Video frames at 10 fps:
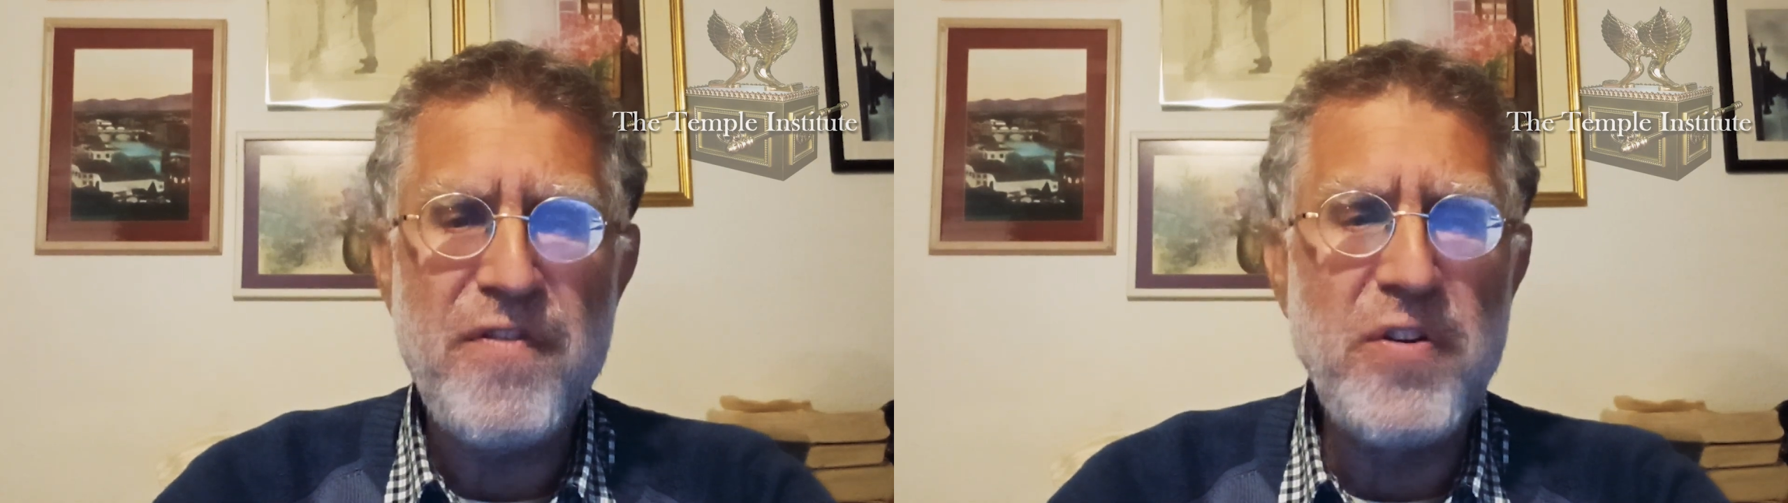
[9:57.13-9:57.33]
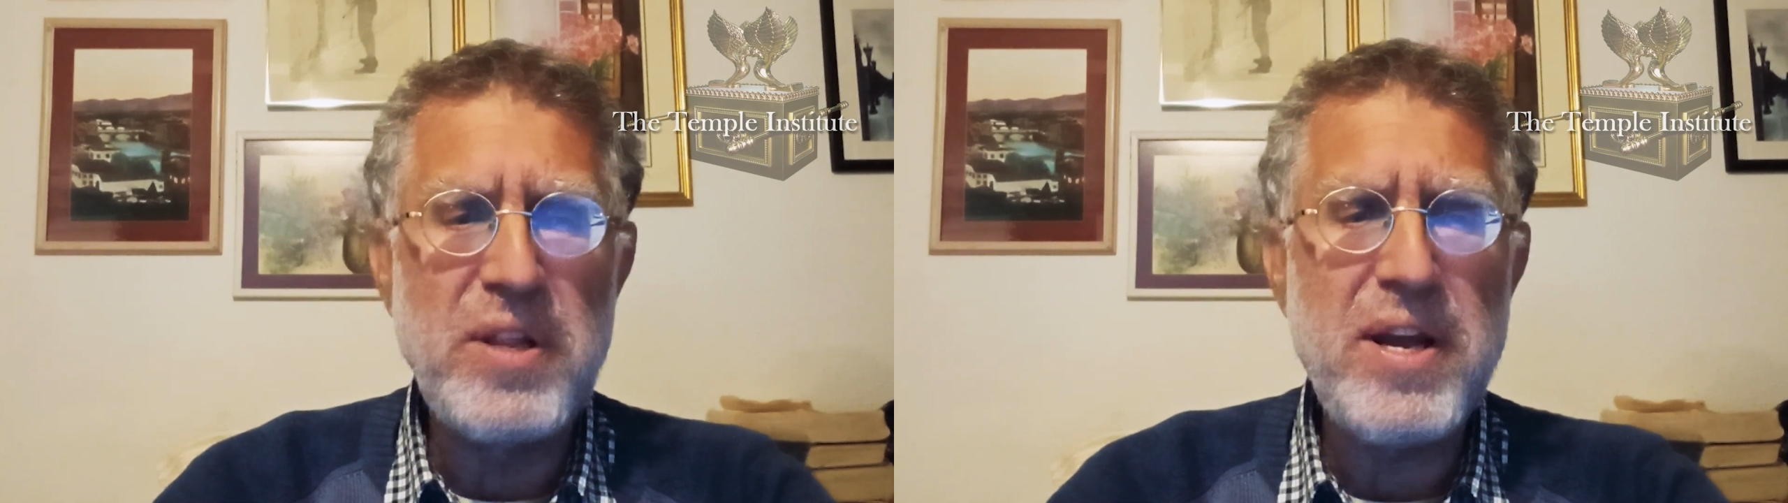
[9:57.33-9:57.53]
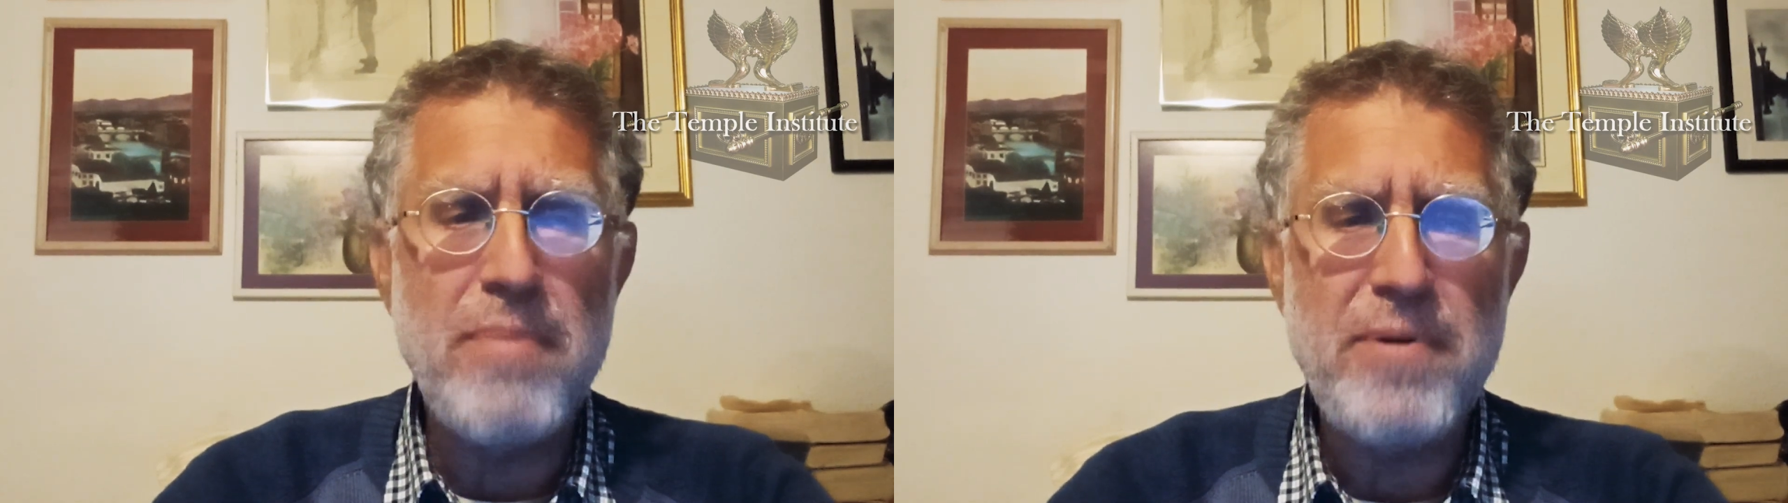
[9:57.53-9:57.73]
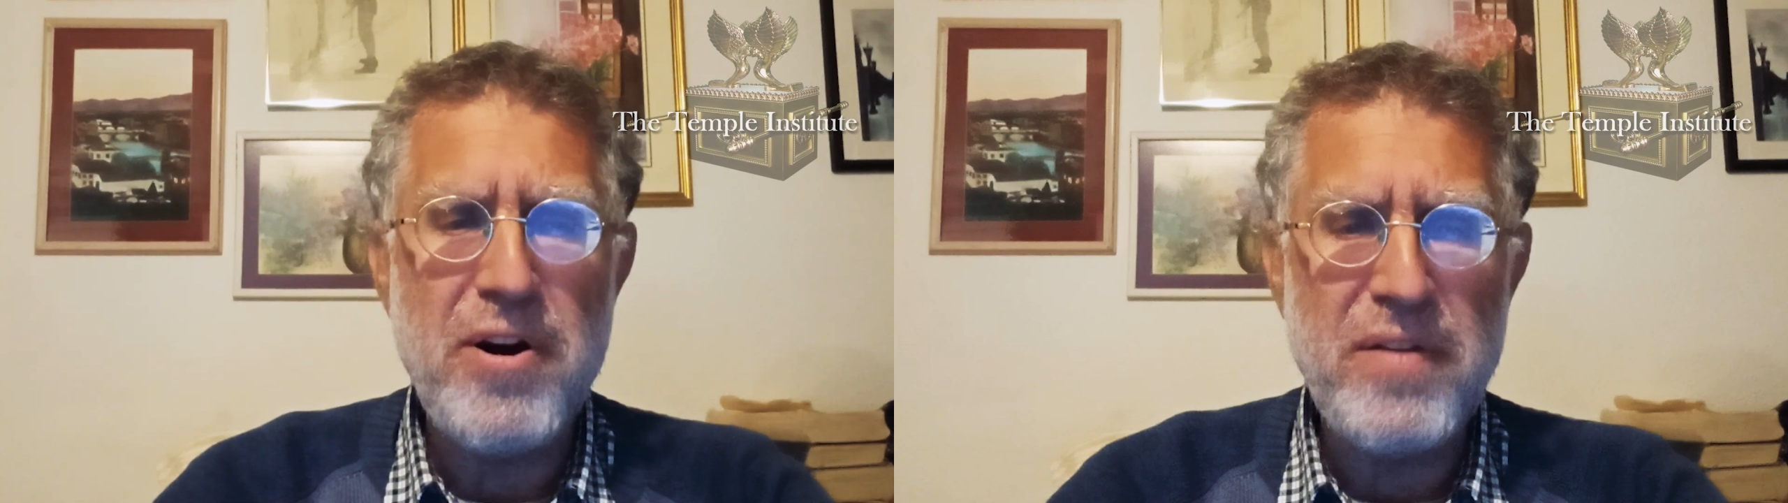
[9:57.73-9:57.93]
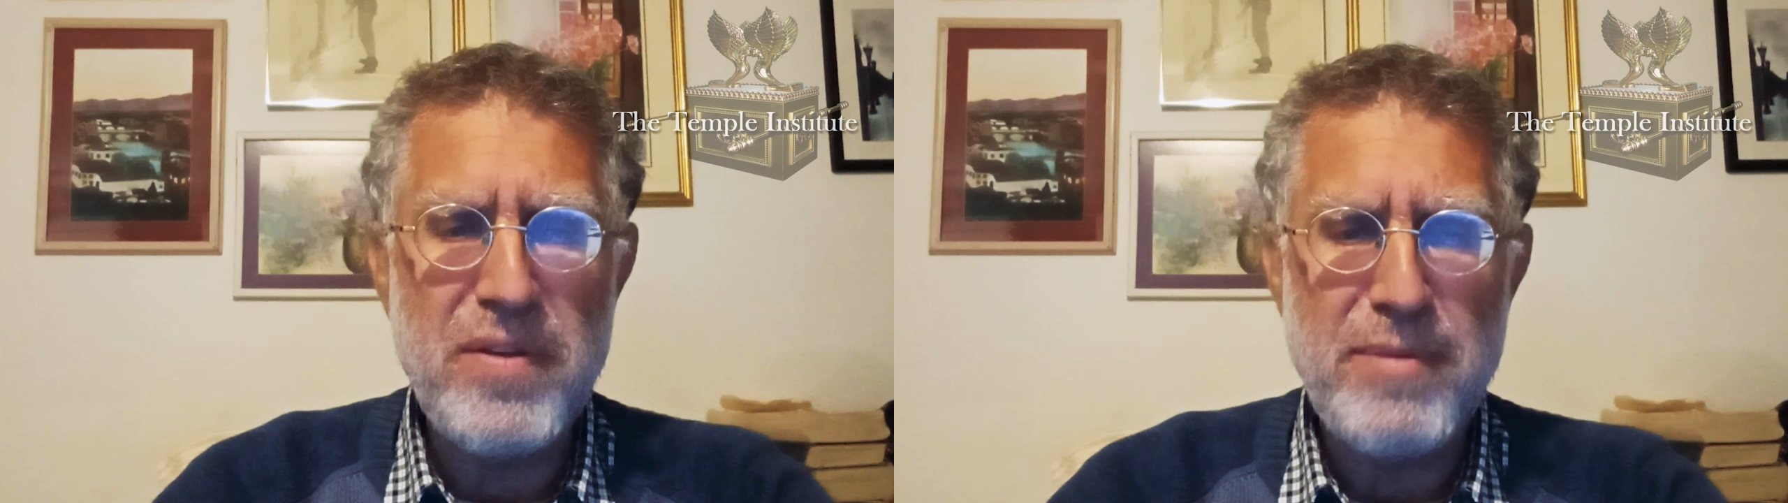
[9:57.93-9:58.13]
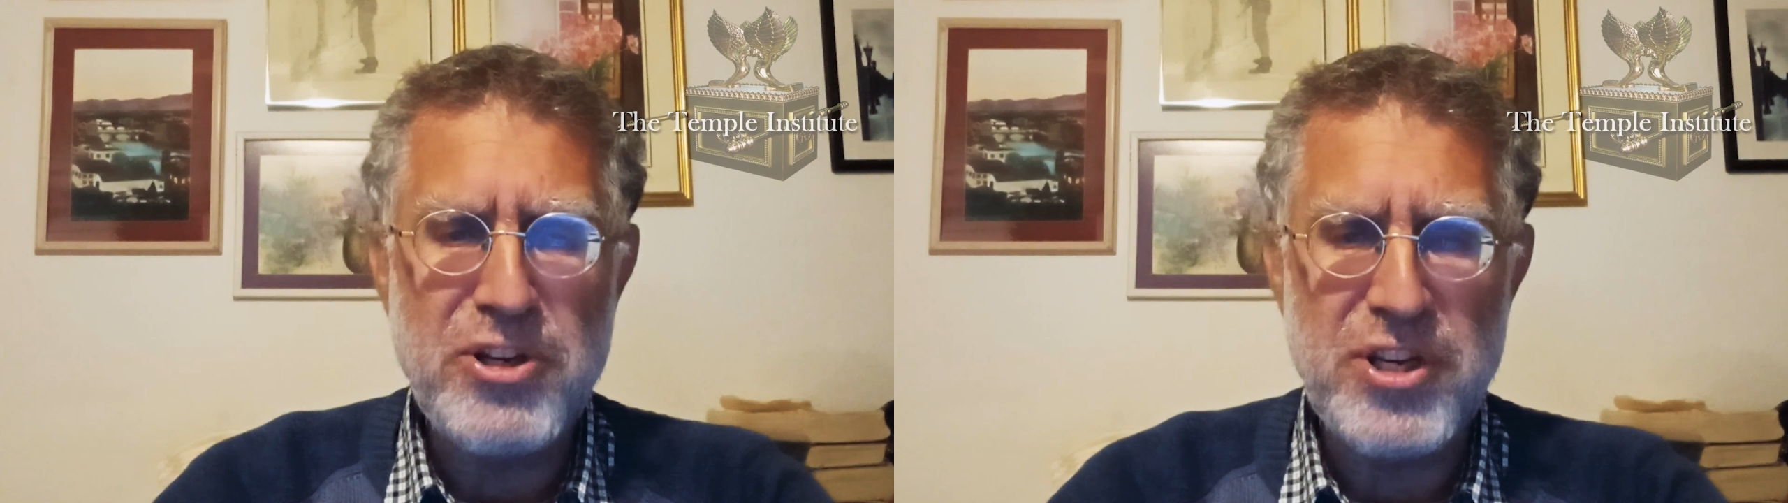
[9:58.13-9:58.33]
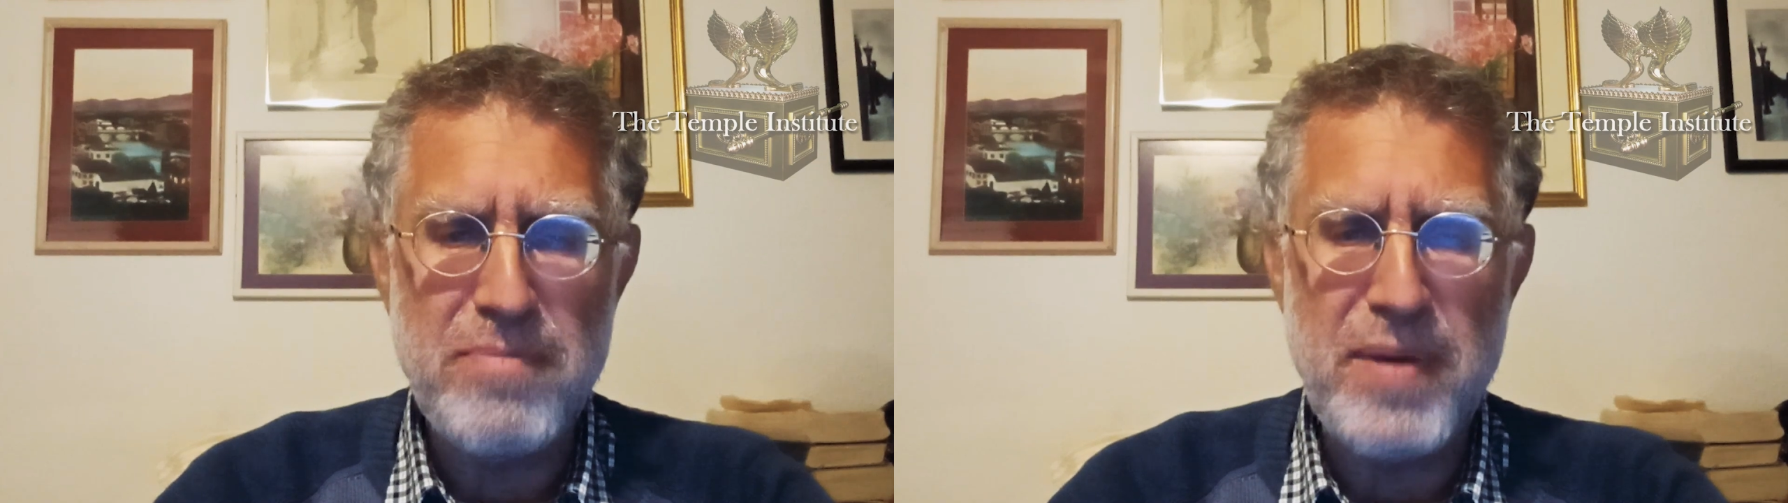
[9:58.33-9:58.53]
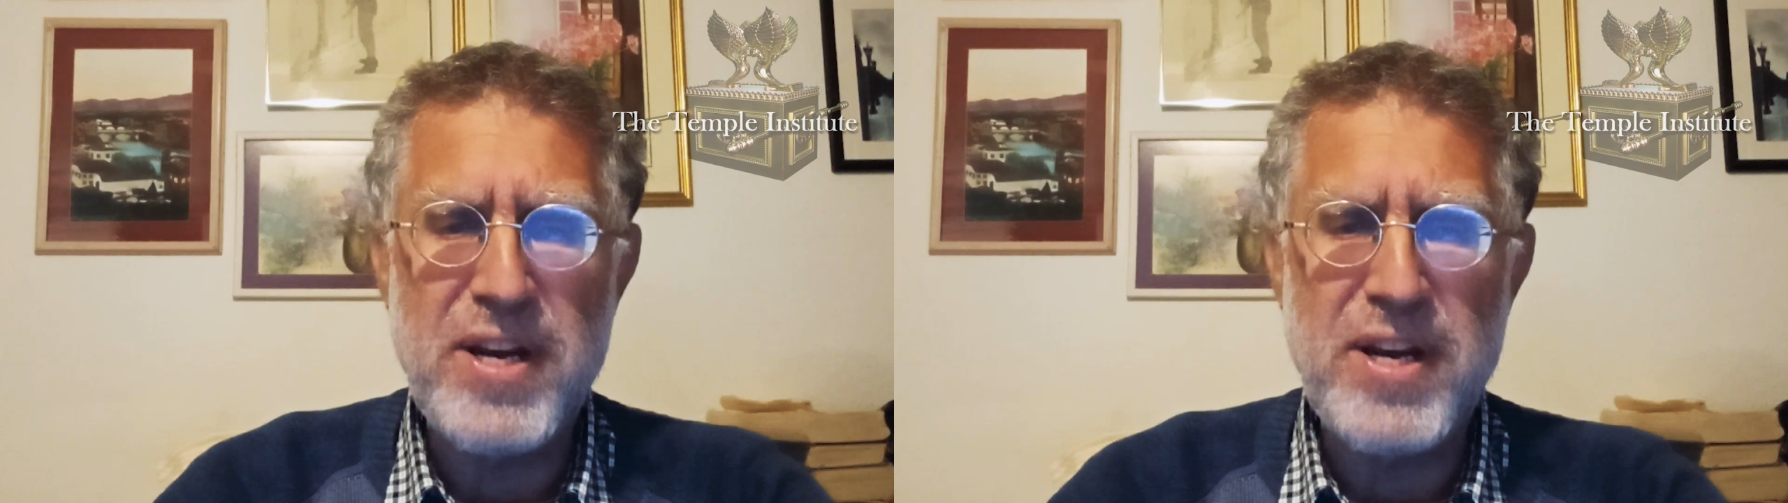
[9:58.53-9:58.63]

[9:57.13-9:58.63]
fully a part of the mission